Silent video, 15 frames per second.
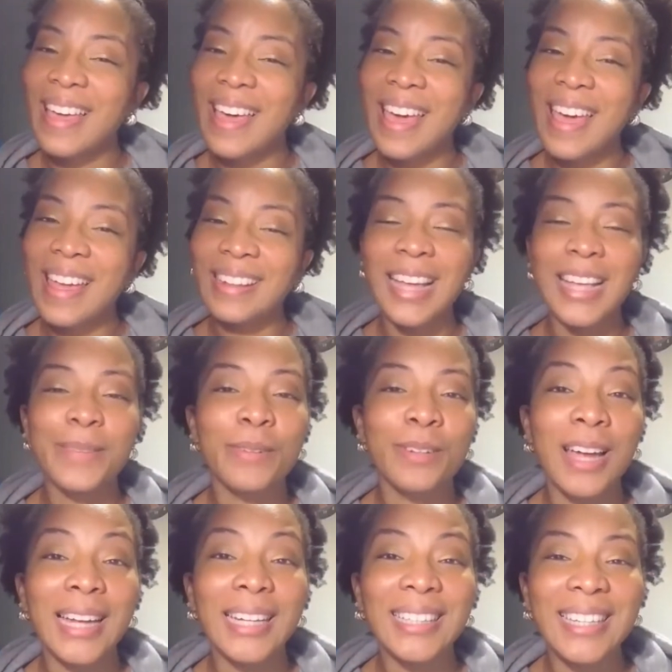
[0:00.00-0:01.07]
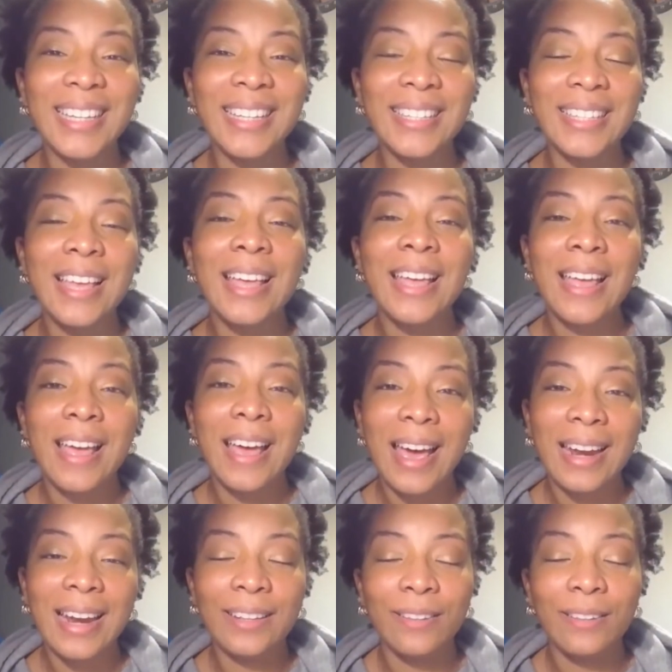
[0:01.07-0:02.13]
And last but not least,
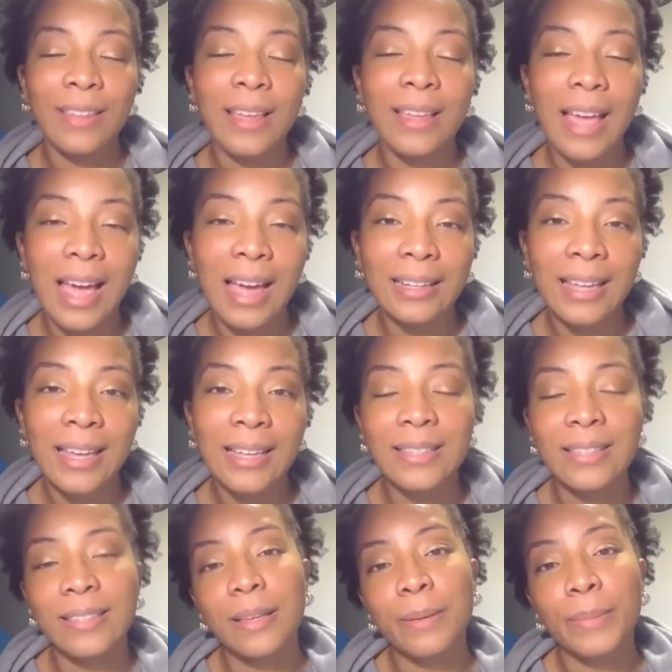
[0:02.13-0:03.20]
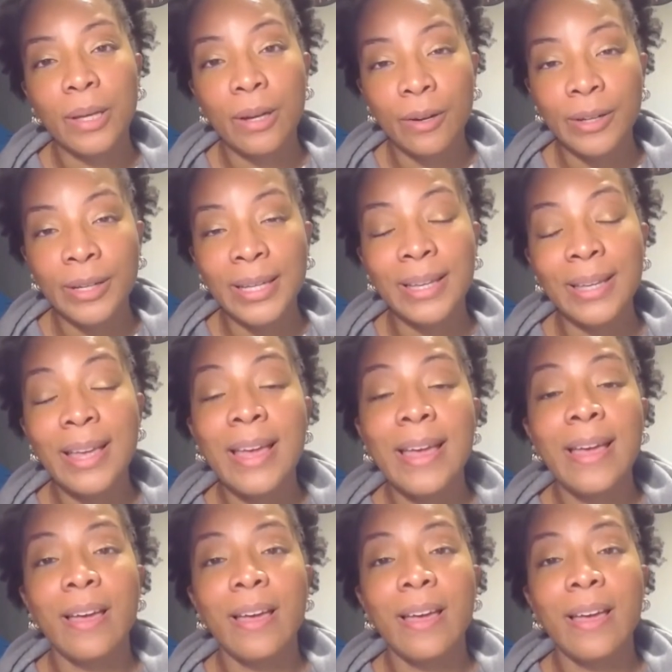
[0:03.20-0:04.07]
I'd like to thank Alex McCarney,